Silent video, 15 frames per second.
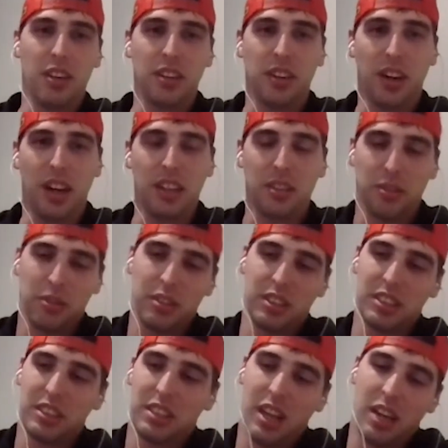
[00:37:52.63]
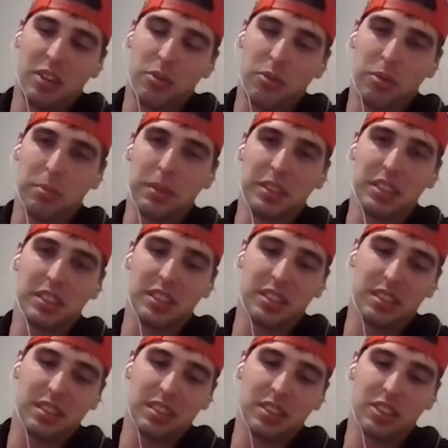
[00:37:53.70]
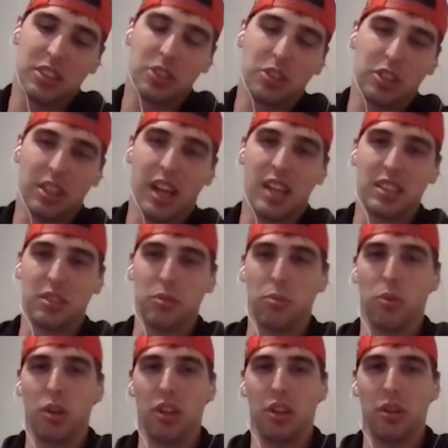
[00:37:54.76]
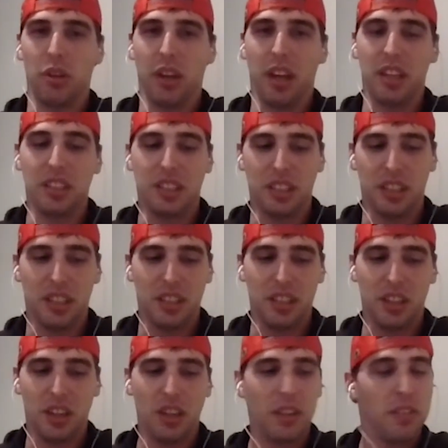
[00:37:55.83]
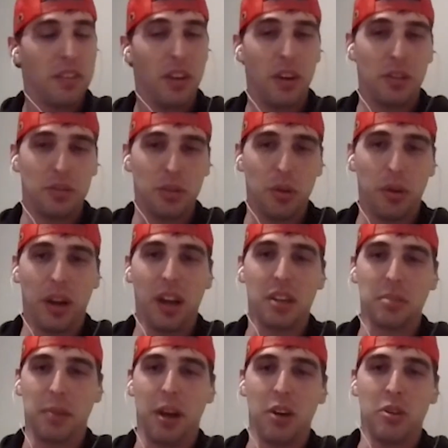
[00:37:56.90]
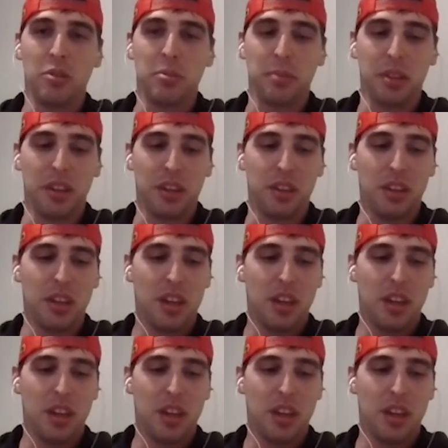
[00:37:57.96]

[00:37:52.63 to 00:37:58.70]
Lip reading: I don't want to be just centralized in one location, even though SoCal is my home,